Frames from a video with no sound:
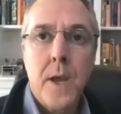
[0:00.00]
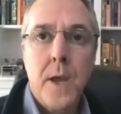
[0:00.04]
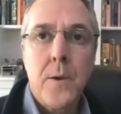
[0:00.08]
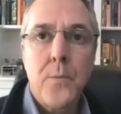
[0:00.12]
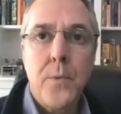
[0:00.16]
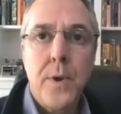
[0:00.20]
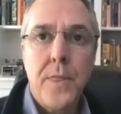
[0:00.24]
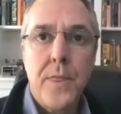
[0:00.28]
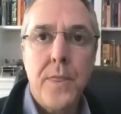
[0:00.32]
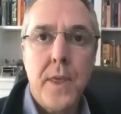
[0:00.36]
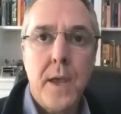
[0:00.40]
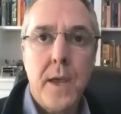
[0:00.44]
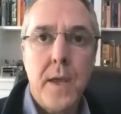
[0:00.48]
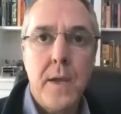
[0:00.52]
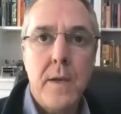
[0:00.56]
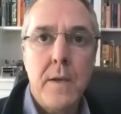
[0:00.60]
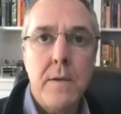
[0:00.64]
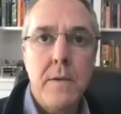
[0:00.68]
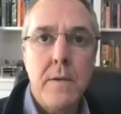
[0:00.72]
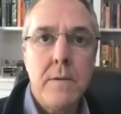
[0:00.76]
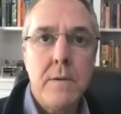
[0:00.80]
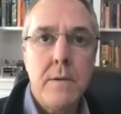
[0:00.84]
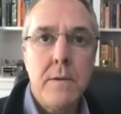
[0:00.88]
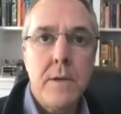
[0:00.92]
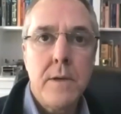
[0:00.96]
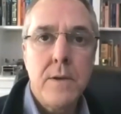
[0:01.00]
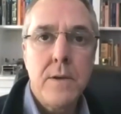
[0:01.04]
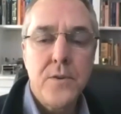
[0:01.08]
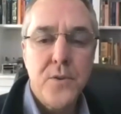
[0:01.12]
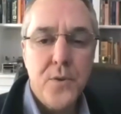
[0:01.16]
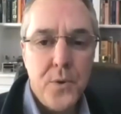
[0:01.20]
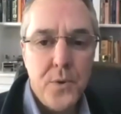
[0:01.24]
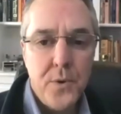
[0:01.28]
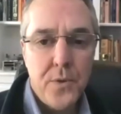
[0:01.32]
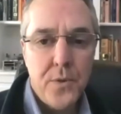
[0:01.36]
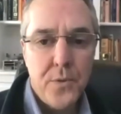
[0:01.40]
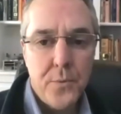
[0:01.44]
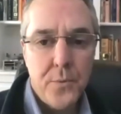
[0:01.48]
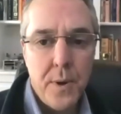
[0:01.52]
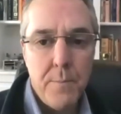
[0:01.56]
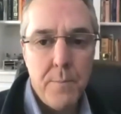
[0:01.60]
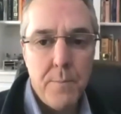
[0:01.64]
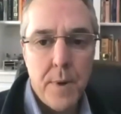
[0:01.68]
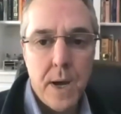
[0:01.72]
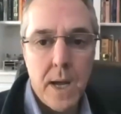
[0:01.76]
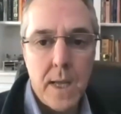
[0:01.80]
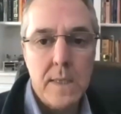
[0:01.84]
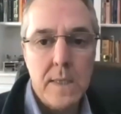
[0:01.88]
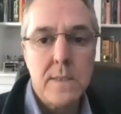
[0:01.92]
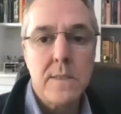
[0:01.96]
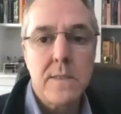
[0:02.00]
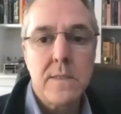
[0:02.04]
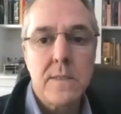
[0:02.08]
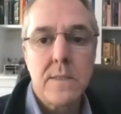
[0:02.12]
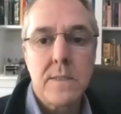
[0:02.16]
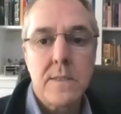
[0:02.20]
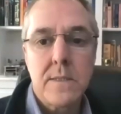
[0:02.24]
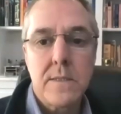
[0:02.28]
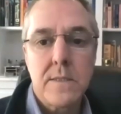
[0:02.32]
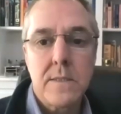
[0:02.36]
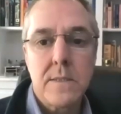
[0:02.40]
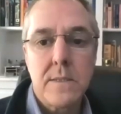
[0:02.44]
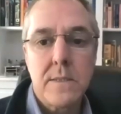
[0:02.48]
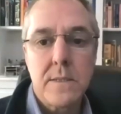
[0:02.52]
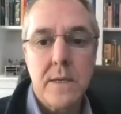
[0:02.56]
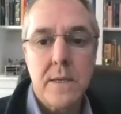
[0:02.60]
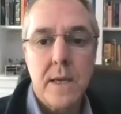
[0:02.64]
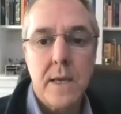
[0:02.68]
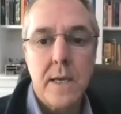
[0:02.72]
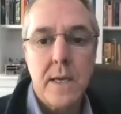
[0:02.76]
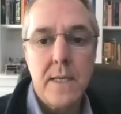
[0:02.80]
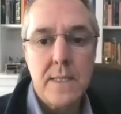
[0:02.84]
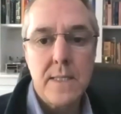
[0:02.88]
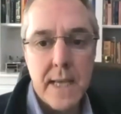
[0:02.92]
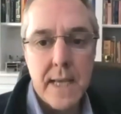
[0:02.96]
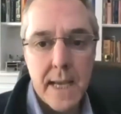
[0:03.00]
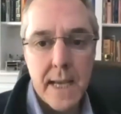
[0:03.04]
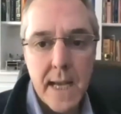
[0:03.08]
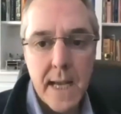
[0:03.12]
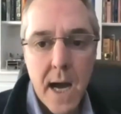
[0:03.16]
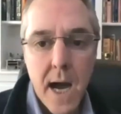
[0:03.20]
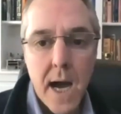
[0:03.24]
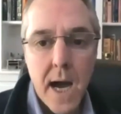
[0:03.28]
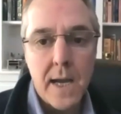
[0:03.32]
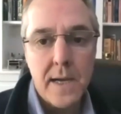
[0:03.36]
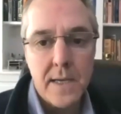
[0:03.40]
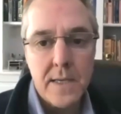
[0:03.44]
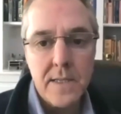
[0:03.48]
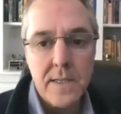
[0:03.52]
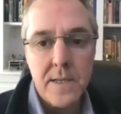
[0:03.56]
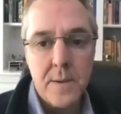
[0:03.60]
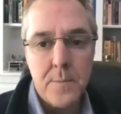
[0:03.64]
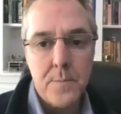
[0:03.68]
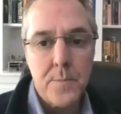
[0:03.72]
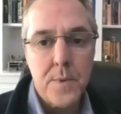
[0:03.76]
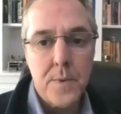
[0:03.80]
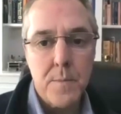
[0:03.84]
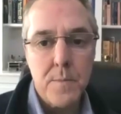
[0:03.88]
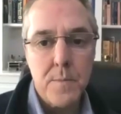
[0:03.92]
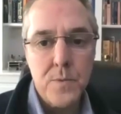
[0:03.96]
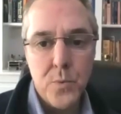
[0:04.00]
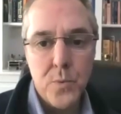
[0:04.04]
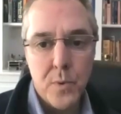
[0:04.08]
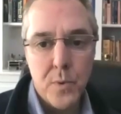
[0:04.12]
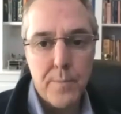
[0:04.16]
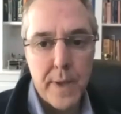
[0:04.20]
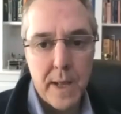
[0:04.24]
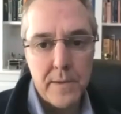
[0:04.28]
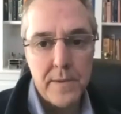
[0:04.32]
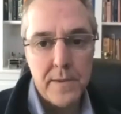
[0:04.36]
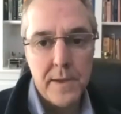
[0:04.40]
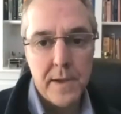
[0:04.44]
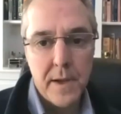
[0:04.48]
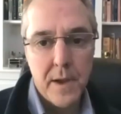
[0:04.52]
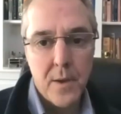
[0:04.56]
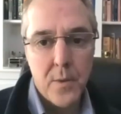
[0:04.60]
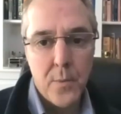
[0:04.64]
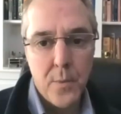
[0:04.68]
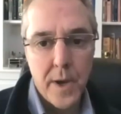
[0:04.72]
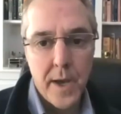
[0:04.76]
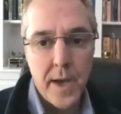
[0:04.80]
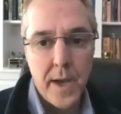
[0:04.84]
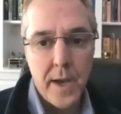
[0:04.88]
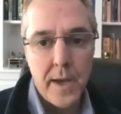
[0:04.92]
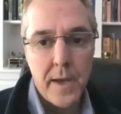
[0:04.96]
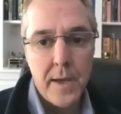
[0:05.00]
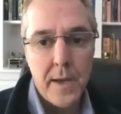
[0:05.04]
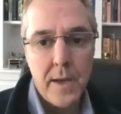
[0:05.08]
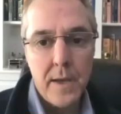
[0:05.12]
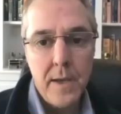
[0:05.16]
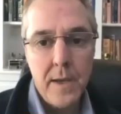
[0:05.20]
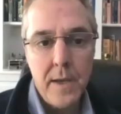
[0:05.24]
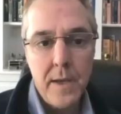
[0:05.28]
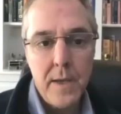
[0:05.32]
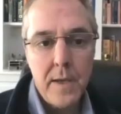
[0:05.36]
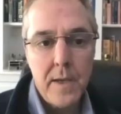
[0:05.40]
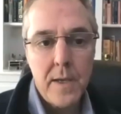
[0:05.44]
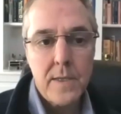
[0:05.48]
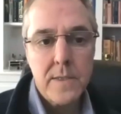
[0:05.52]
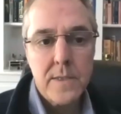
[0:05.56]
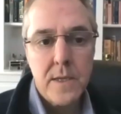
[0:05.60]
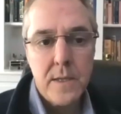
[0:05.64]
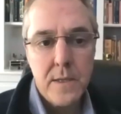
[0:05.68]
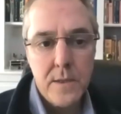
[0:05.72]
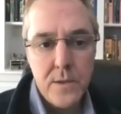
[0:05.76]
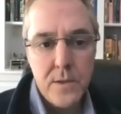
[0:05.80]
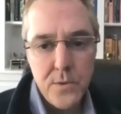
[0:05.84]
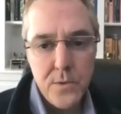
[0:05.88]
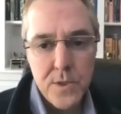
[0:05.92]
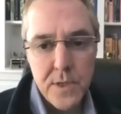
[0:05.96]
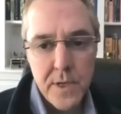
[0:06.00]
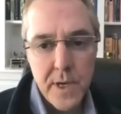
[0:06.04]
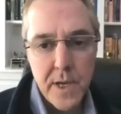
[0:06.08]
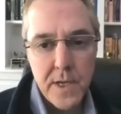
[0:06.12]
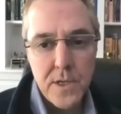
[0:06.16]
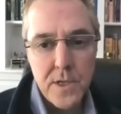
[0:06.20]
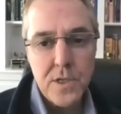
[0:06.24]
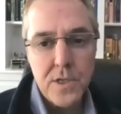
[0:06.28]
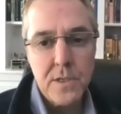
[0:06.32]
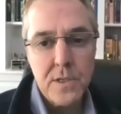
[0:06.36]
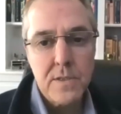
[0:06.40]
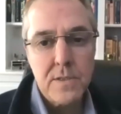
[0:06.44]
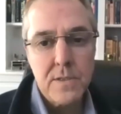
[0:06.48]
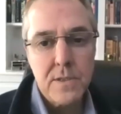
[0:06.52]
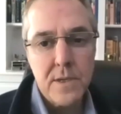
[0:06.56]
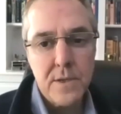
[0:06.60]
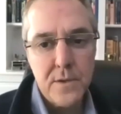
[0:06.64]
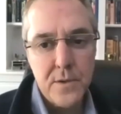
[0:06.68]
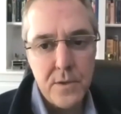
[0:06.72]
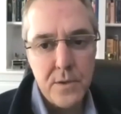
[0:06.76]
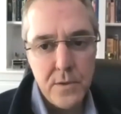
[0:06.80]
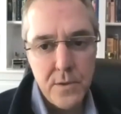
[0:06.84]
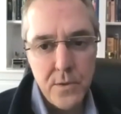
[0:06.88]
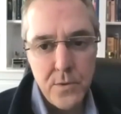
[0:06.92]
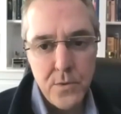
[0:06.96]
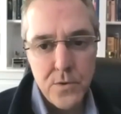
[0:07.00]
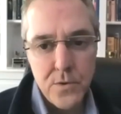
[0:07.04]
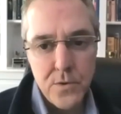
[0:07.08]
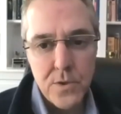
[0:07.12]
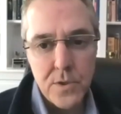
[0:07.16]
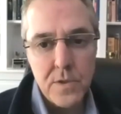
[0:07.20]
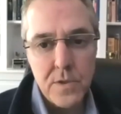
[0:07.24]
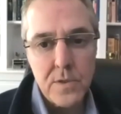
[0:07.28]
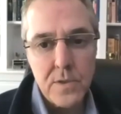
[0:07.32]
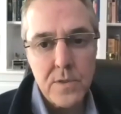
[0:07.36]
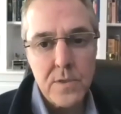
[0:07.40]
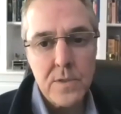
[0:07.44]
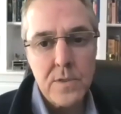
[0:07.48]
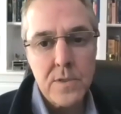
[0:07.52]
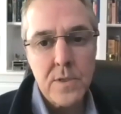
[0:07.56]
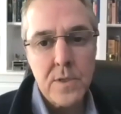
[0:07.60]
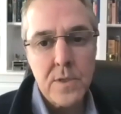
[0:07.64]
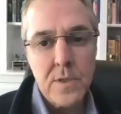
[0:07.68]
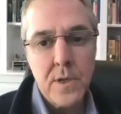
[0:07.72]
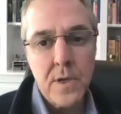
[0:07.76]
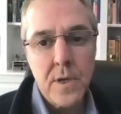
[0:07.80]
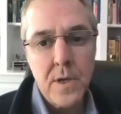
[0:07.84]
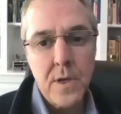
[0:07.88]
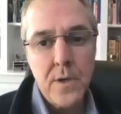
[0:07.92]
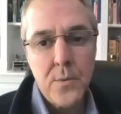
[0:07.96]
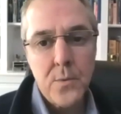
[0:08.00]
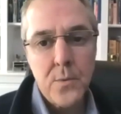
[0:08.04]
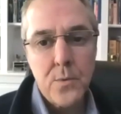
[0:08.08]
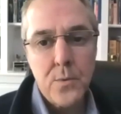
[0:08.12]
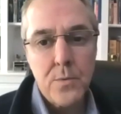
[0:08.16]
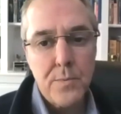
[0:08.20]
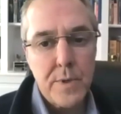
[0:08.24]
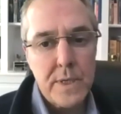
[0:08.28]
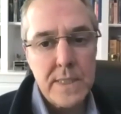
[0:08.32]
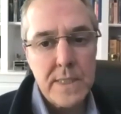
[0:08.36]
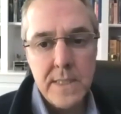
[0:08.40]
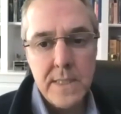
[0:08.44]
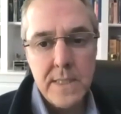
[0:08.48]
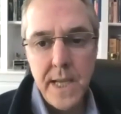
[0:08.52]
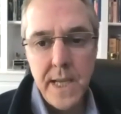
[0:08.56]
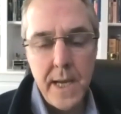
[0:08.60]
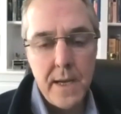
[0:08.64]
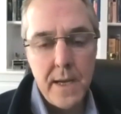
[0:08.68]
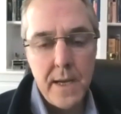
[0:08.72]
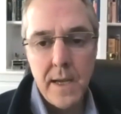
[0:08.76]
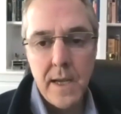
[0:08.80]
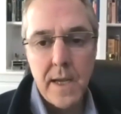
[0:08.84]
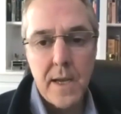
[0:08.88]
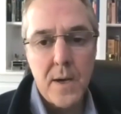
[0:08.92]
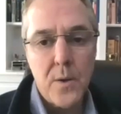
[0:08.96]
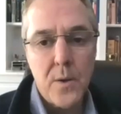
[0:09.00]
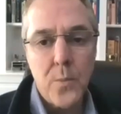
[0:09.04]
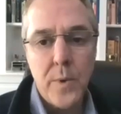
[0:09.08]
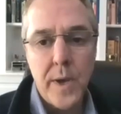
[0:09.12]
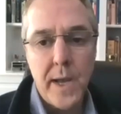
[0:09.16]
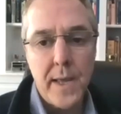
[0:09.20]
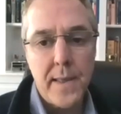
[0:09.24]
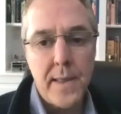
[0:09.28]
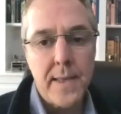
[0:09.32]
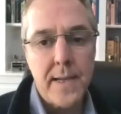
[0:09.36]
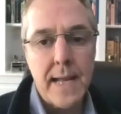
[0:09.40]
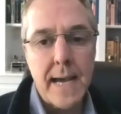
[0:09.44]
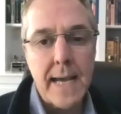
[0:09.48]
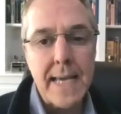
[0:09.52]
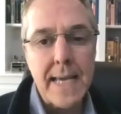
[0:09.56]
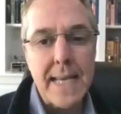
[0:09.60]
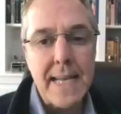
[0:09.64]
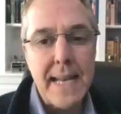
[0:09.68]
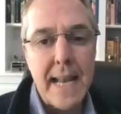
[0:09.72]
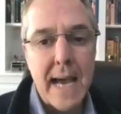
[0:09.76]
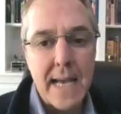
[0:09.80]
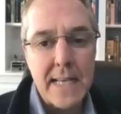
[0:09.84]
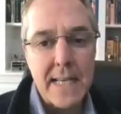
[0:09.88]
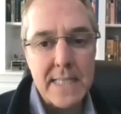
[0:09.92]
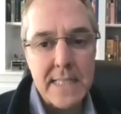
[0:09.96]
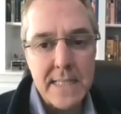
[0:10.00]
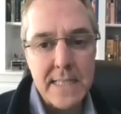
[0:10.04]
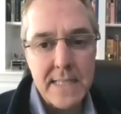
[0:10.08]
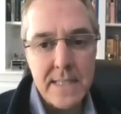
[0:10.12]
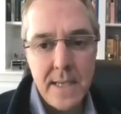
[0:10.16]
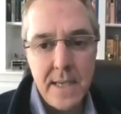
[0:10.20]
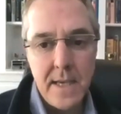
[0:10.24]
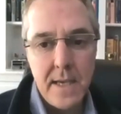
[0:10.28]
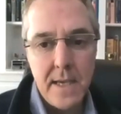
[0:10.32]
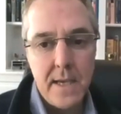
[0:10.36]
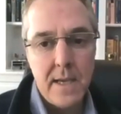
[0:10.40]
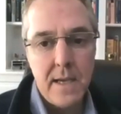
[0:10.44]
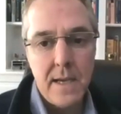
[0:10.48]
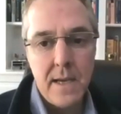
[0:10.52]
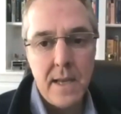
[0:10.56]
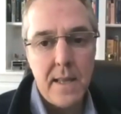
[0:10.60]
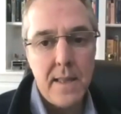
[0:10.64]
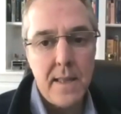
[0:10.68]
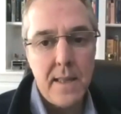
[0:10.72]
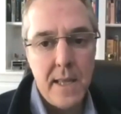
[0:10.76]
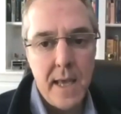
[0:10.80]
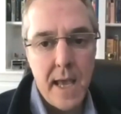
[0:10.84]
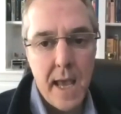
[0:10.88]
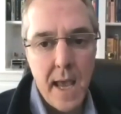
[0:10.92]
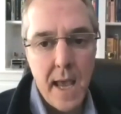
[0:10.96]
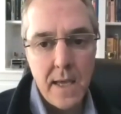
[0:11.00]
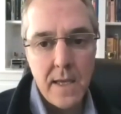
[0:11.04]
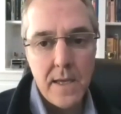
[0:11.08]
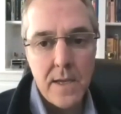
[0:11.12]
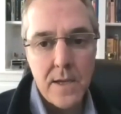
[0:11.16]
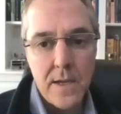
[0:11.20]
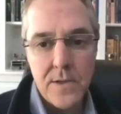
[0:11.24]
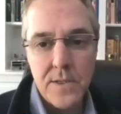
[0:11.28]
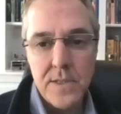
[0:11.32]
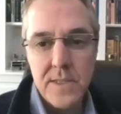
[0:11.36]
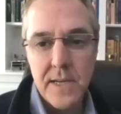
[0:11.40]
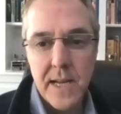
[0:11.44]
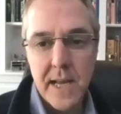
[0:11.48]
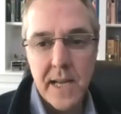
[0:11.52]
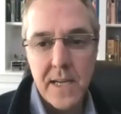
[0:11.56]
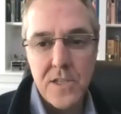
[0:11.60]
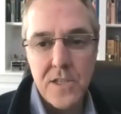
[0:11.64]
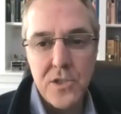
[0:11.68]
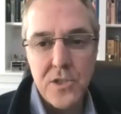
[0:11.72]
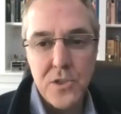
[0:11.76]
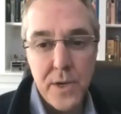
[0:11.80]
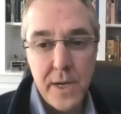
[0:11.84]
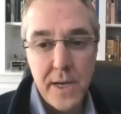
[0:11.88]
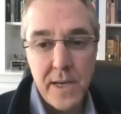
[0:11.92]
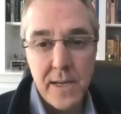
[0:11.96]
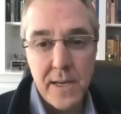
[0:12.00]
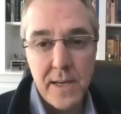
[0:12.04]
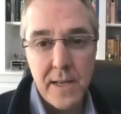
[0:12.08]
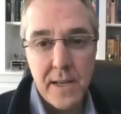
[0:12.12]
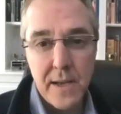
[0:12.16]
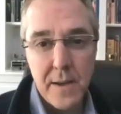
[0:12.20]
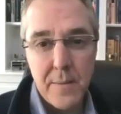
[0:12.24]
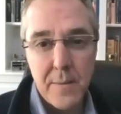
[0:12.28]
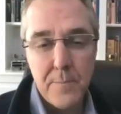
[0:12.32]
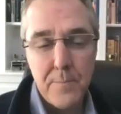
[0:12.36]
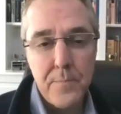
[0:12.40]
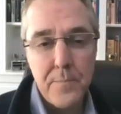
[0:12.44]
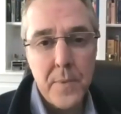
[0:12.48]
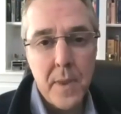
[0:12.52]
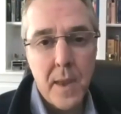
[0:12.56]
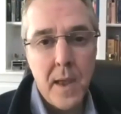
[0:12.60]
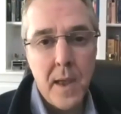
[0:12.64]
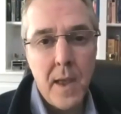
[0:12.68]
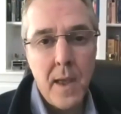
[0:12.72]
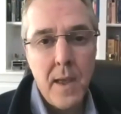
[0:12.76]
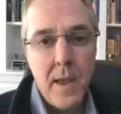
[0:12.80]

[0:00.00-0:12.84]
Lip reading: And within 2 to 3 months, his psychotic symptoms were melting away. His hallucinations and delusions were receding in a way that I had not seen in the 8 years that I'd treated him.